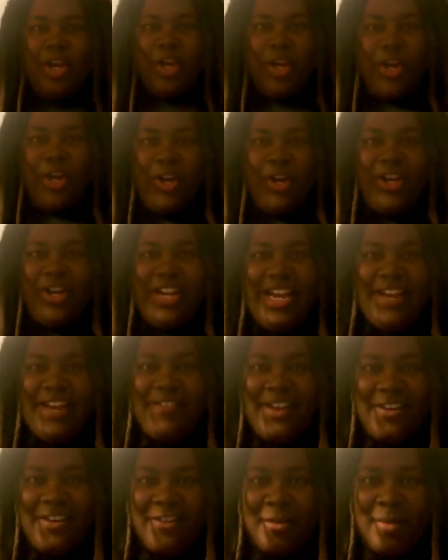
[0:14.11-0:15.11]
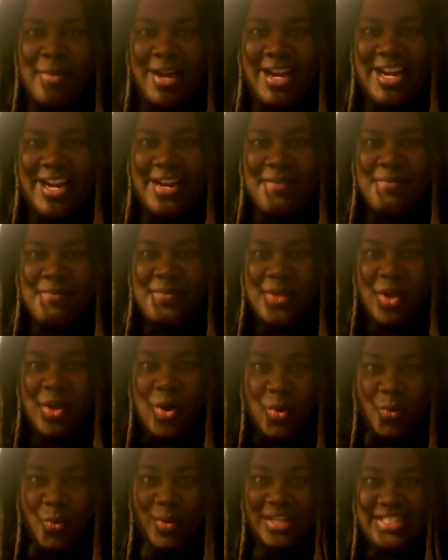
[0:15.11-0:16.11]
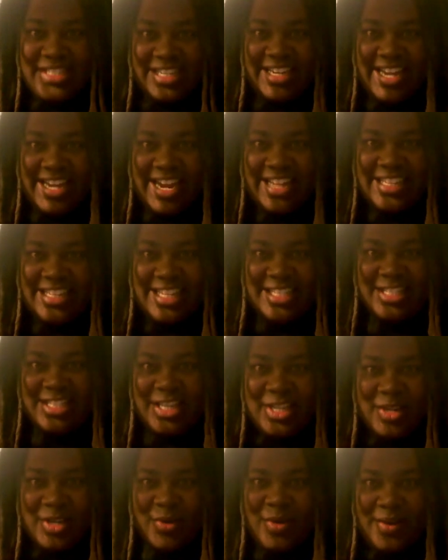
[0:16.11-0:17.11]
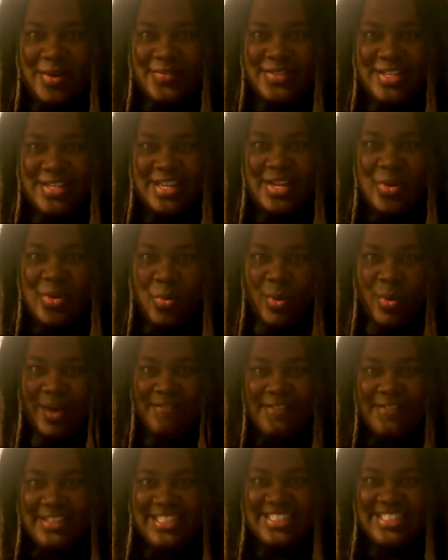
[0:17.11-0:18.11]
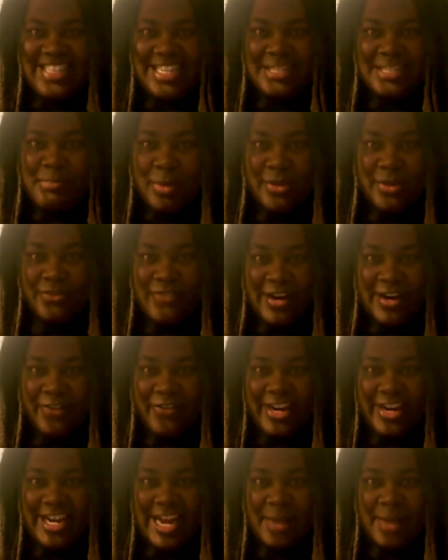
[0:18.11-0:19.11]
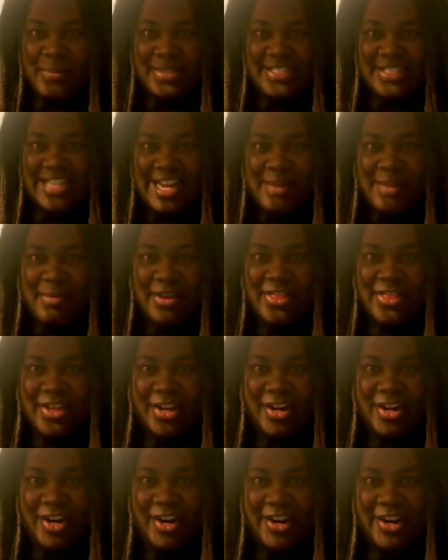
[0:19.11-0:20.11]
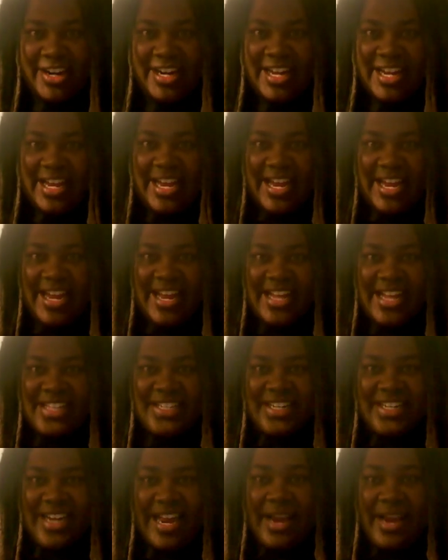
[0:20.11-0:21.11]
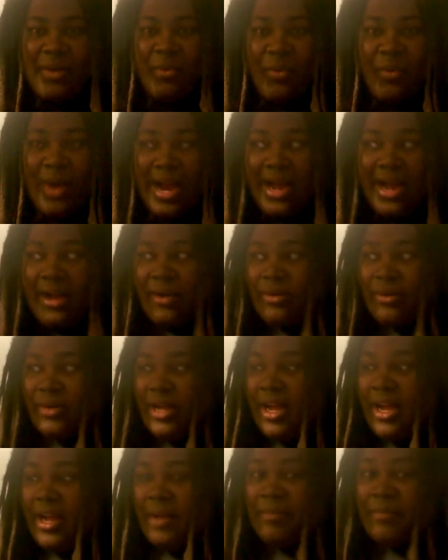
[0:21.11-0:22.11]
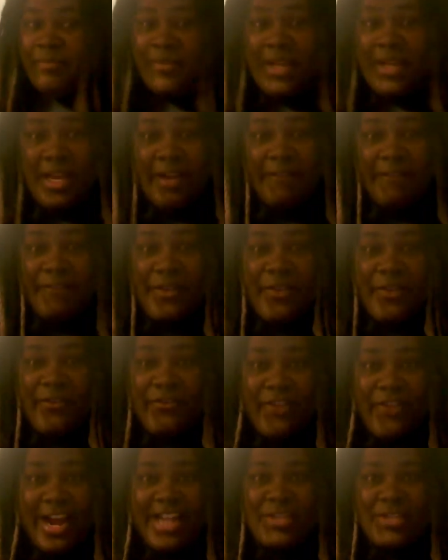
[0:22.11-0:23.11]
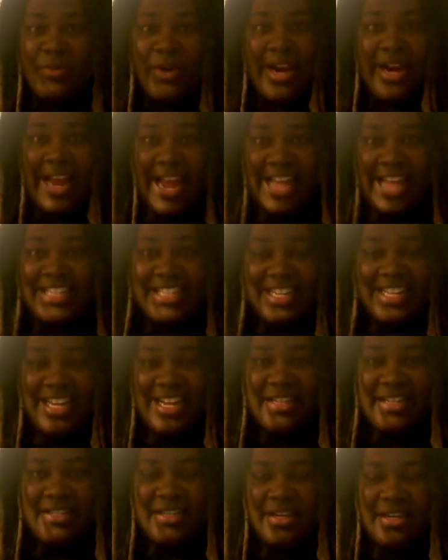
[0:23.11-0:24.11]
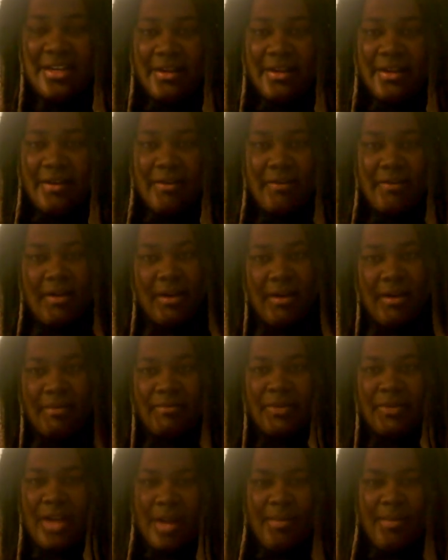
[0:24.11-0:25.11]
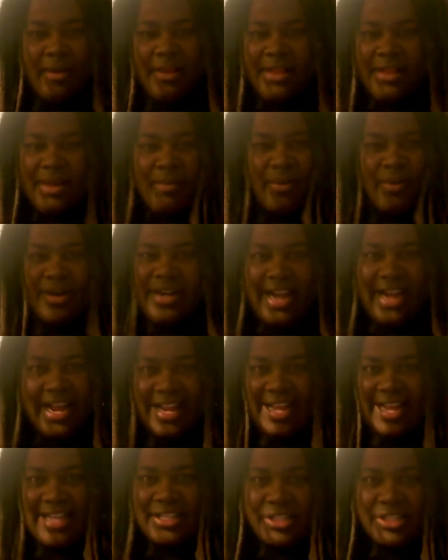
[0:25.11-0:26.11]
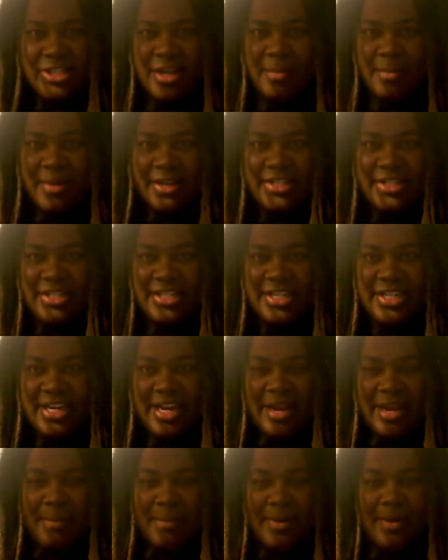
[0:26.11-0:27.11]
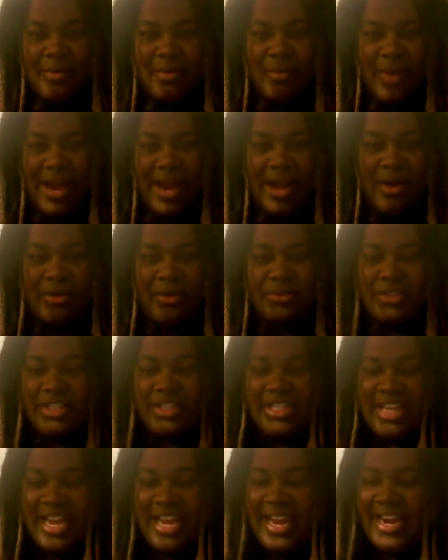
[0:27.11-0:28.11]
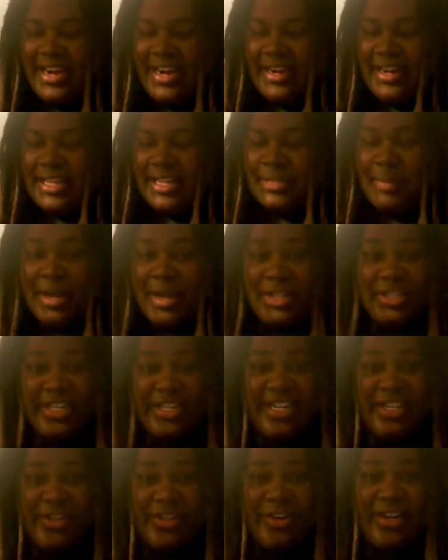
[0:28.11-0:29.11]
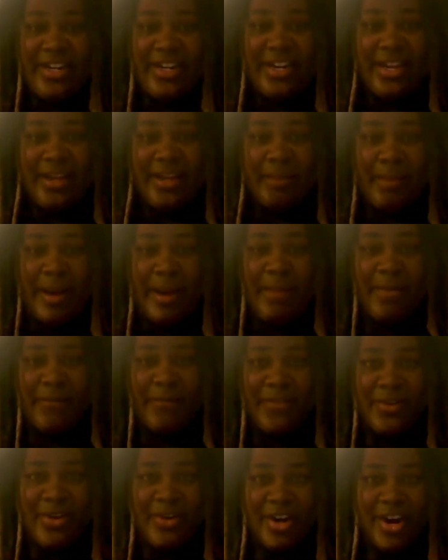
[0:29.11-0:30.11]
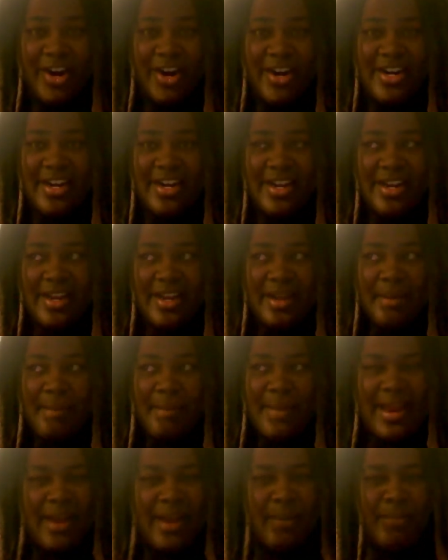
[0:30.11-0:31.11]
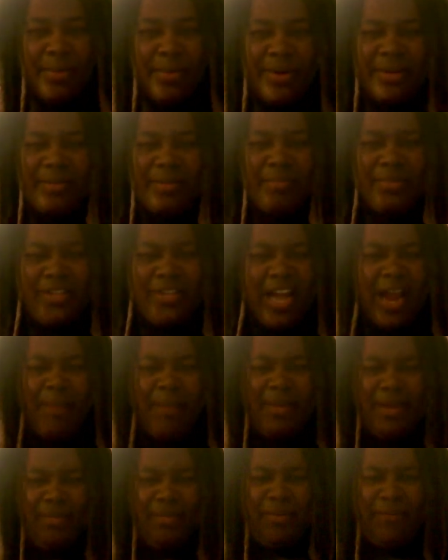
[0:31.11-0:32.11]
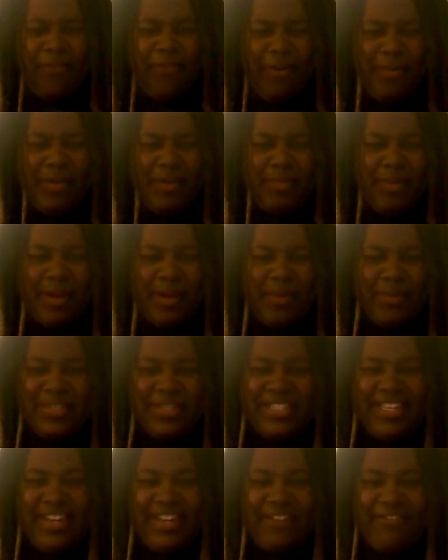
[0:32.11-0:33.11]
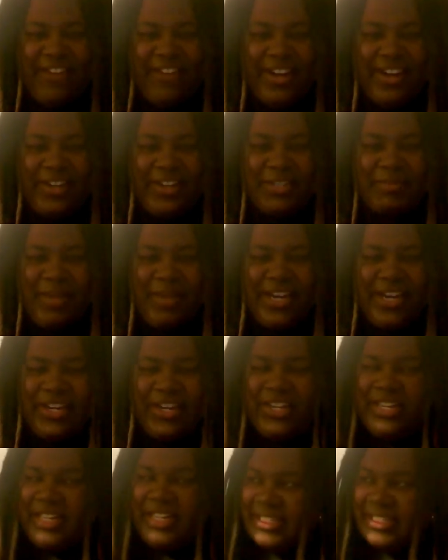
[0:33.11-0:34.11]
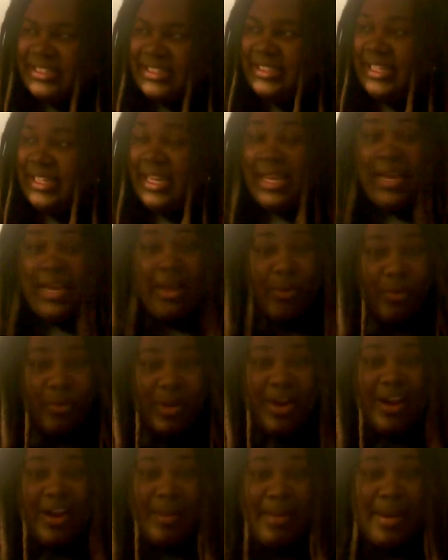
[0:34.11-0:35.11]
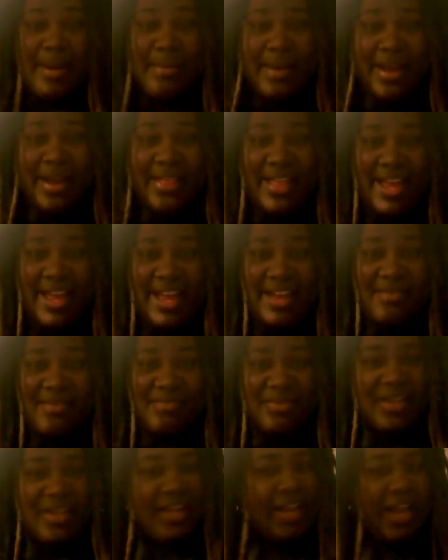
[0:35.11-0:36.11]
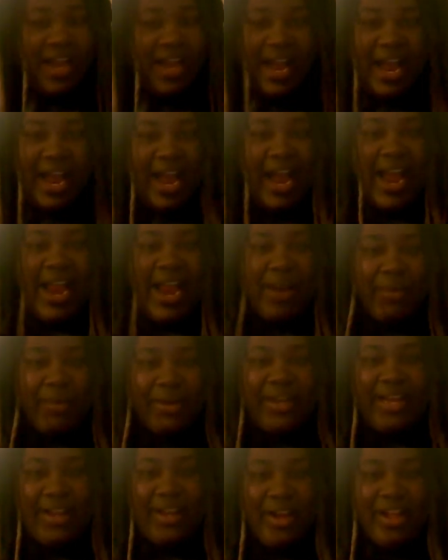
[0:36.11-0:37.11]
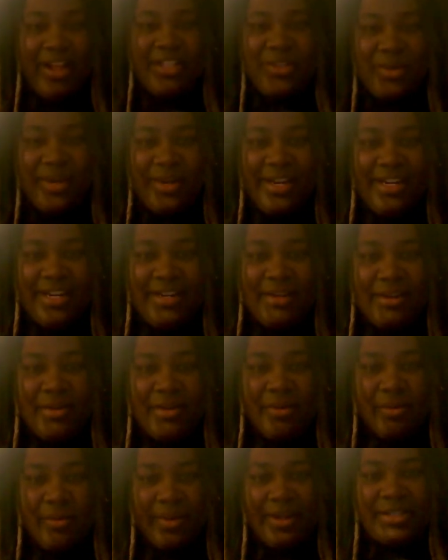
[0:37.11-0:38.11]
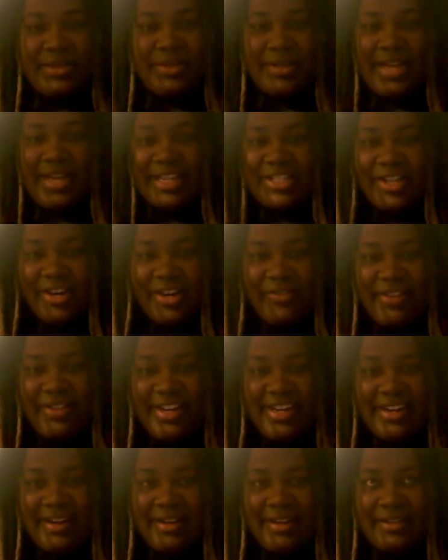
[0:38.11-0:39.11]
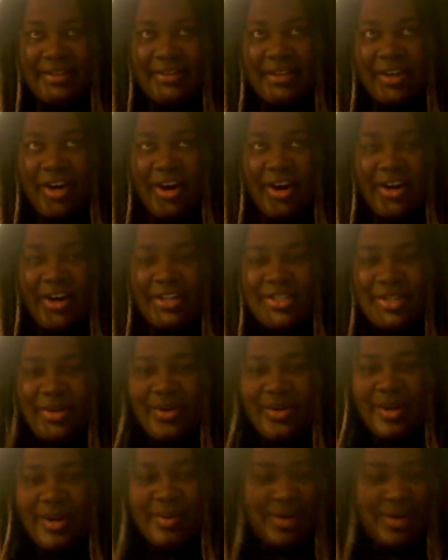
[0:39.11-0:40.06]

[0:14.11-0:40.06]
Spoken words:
Good evening, everybody. Once again, this is the UFC 156 post-fight recap with Bear Thunder Heart. And tonight, wow, few fights were excellent. Couple of them were not so much. But wow, tonight, especially during the pay-per-view card, man, dominant performance by the Brazilian fighters. My goodness. What do I mean by that? I will get all to it once I start reading the card. So here we